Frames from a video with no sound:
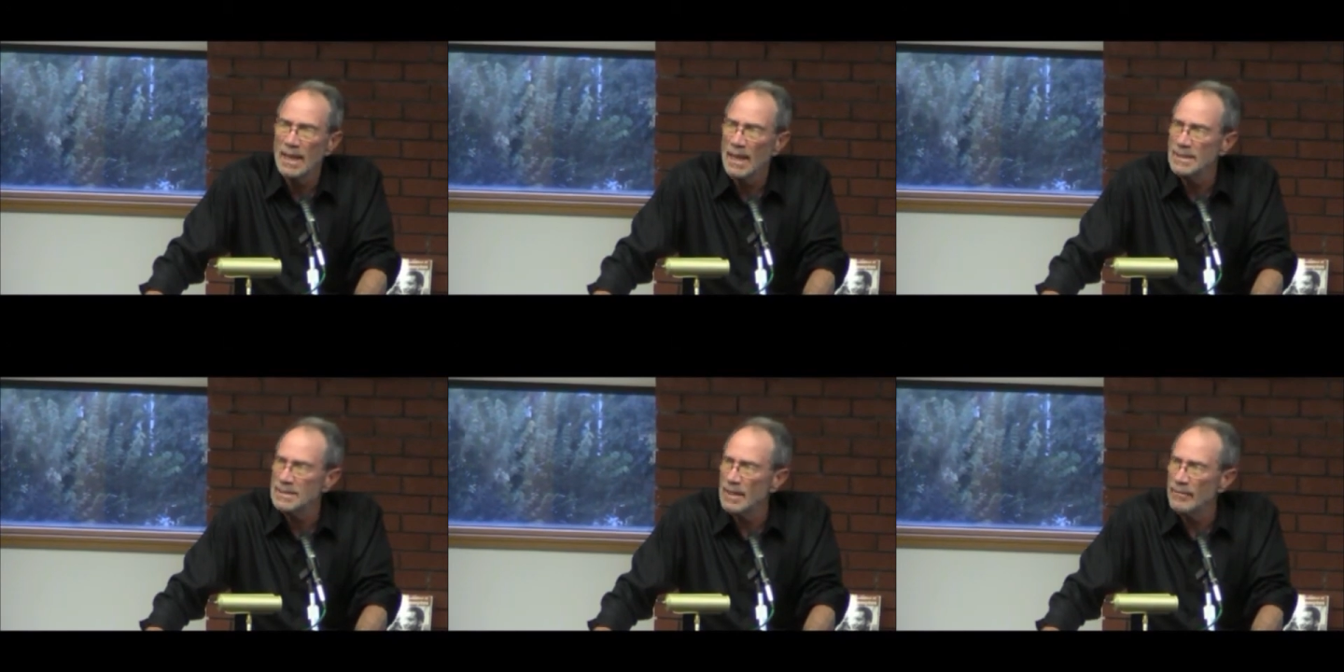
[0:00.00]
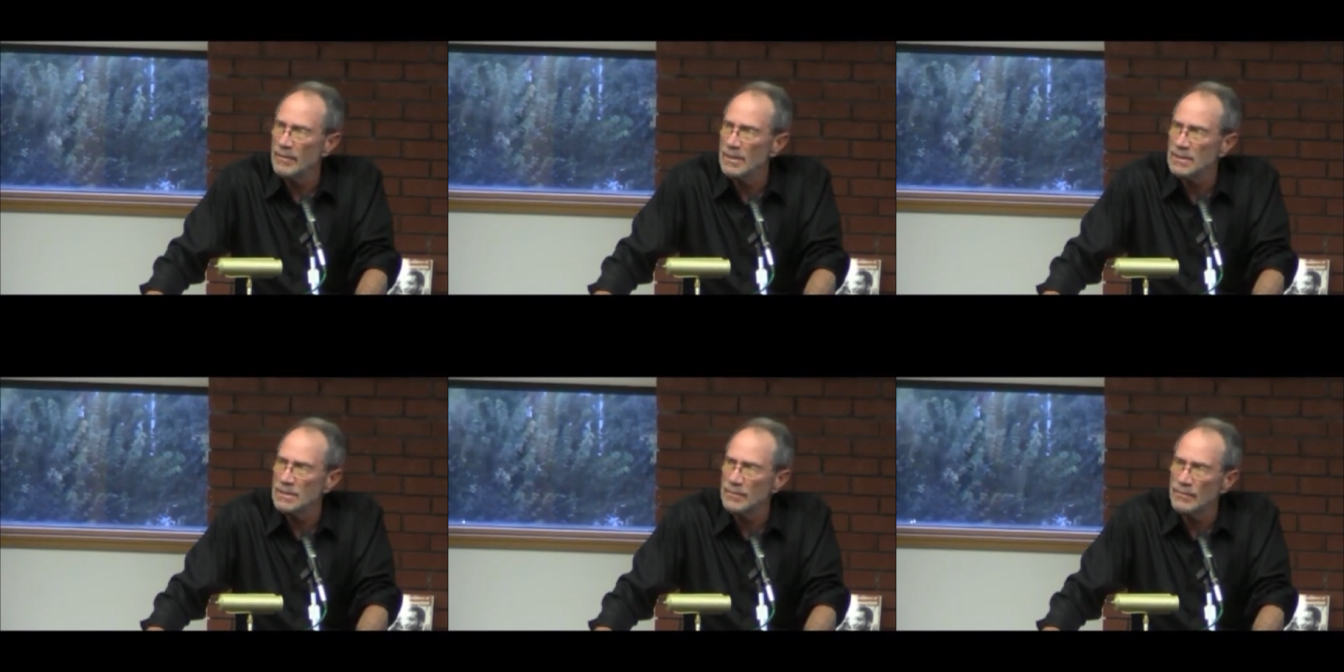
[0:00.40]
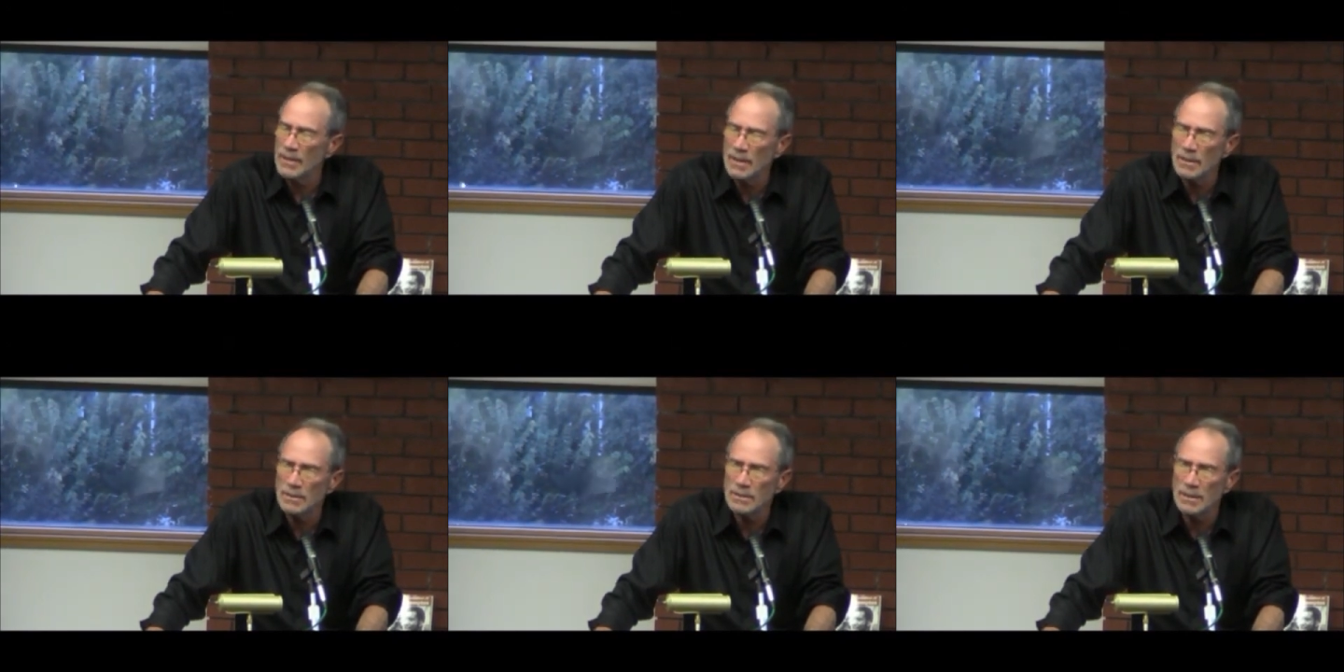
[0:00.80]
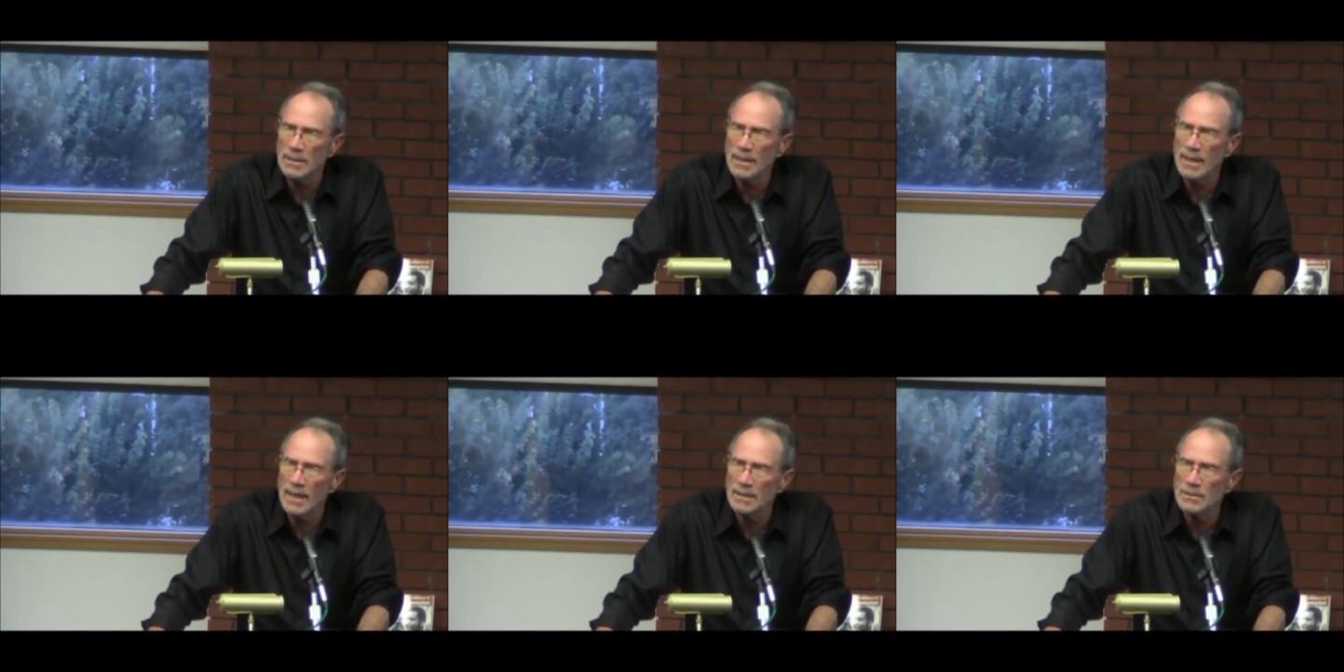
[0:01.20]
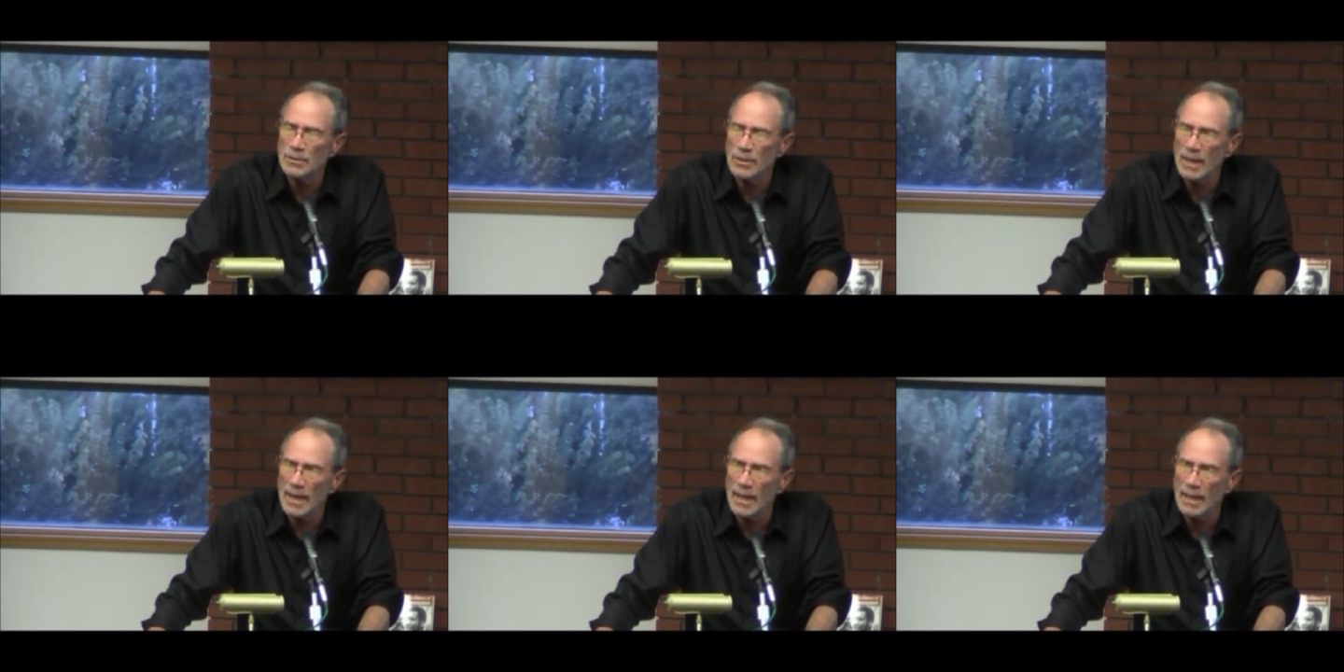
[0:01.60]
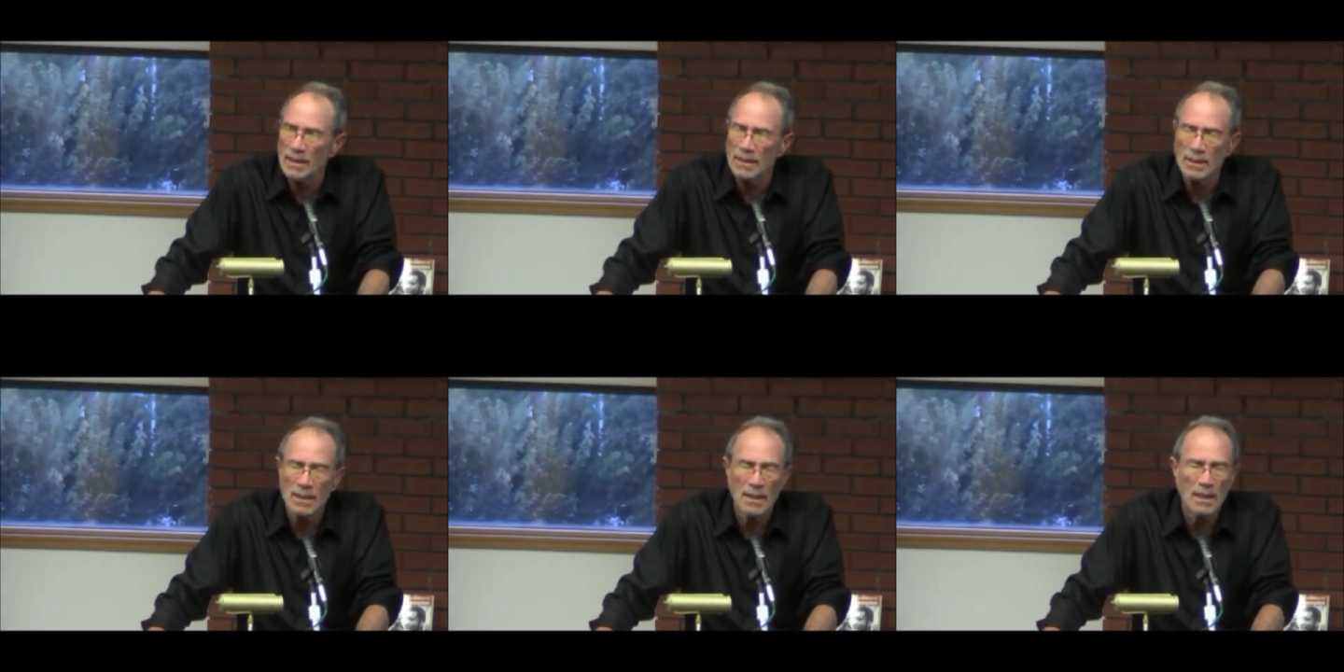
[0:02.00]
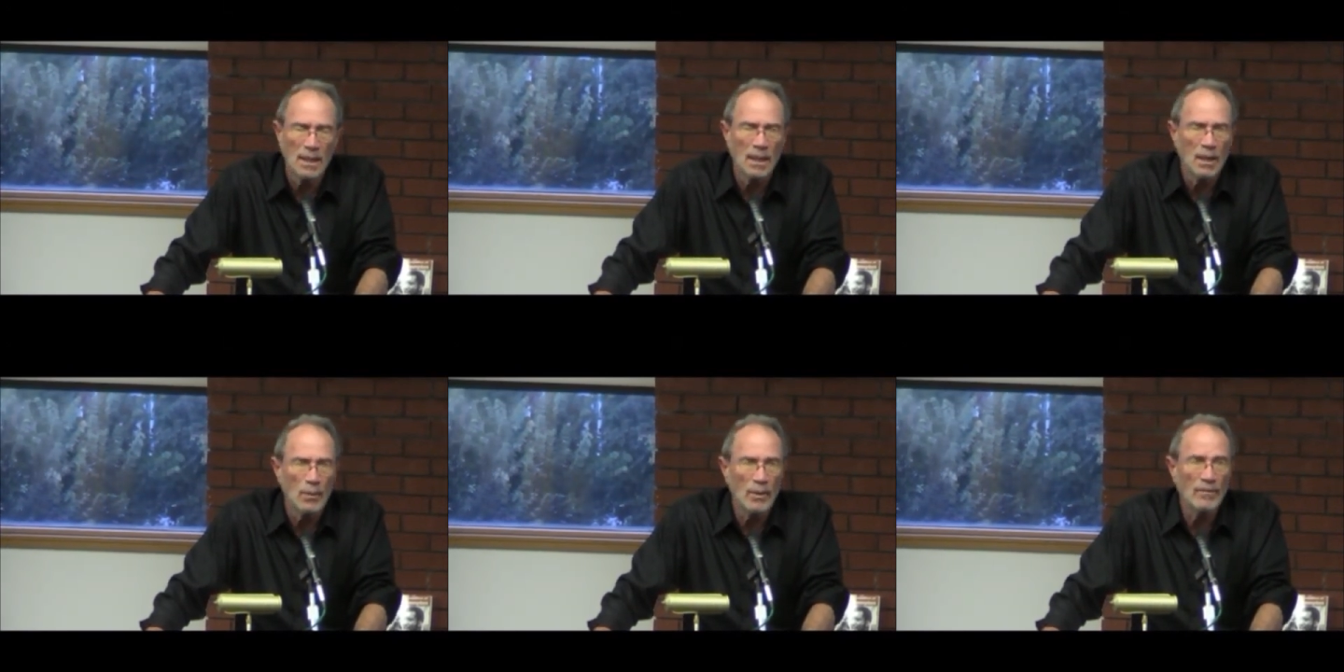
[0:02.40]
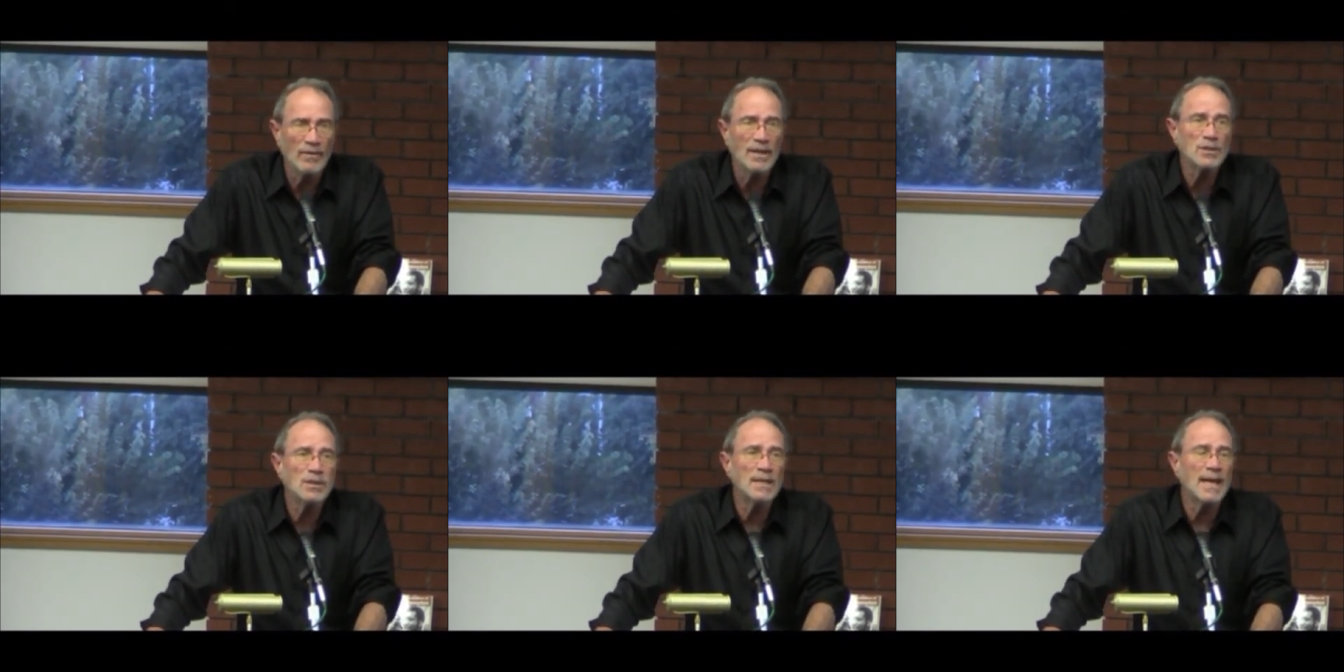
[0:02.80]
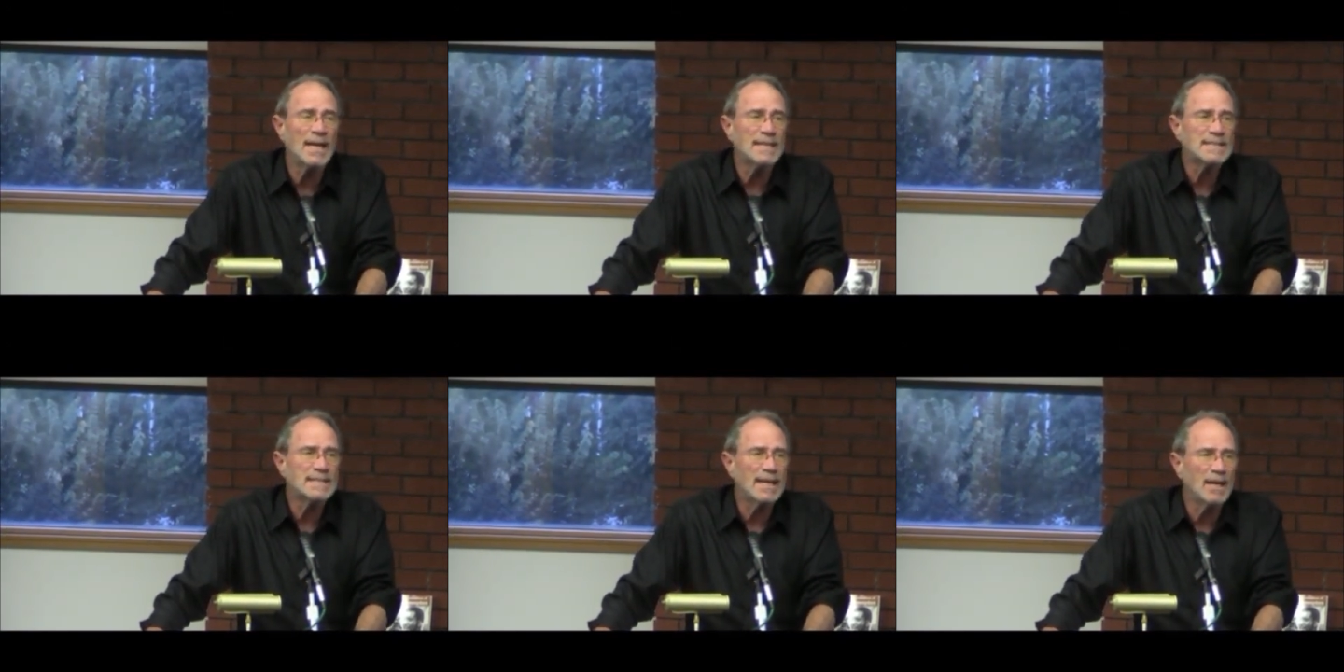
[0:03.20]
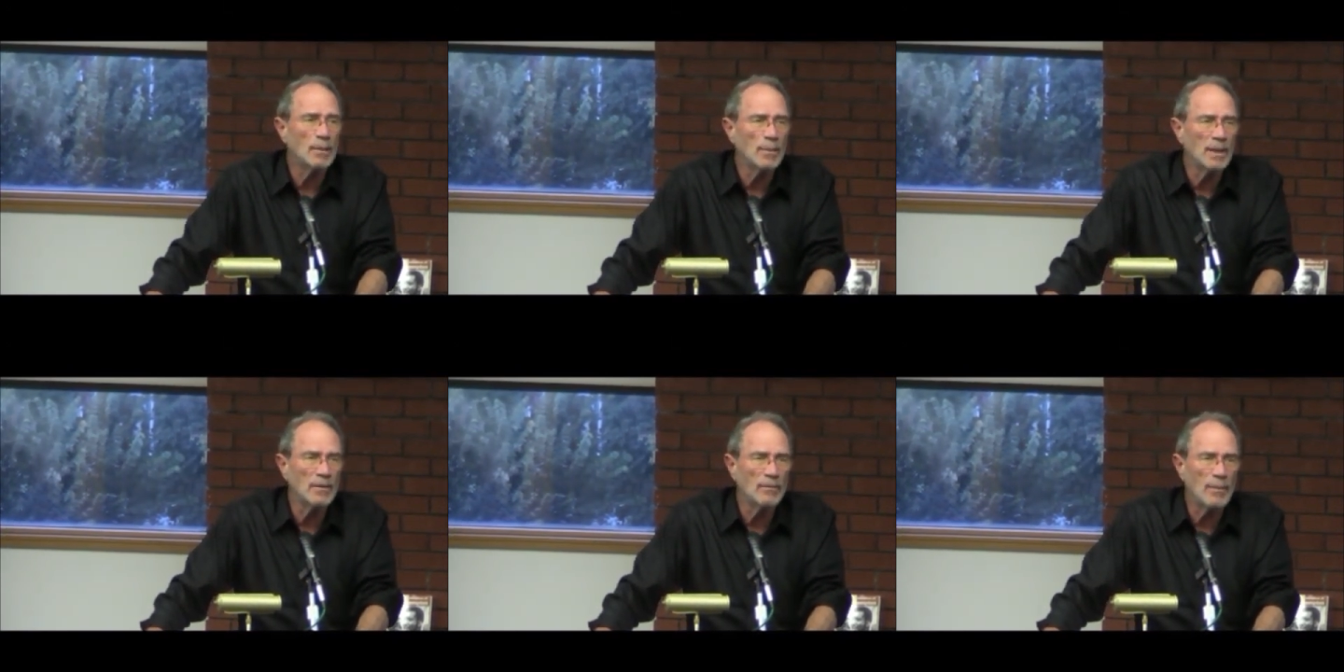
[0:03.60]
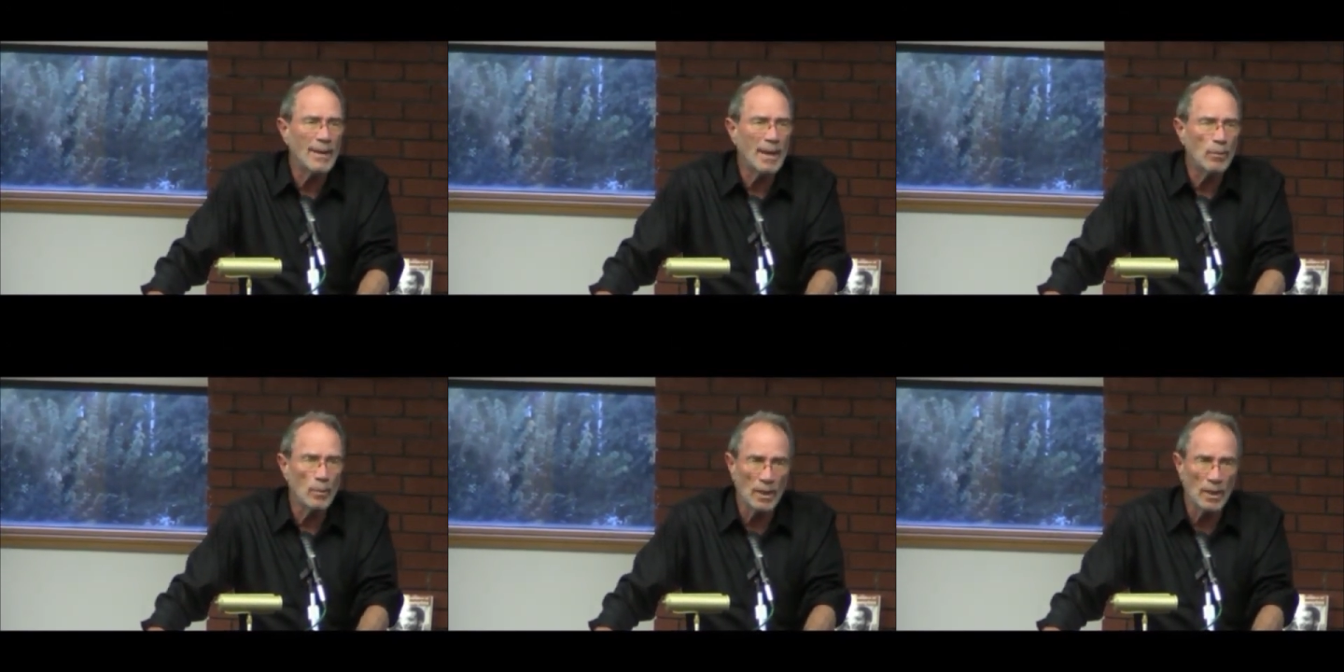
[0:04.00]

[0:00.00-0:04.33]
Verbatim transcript: as evidence of guilt in the next trial. We eventually got a settlement of about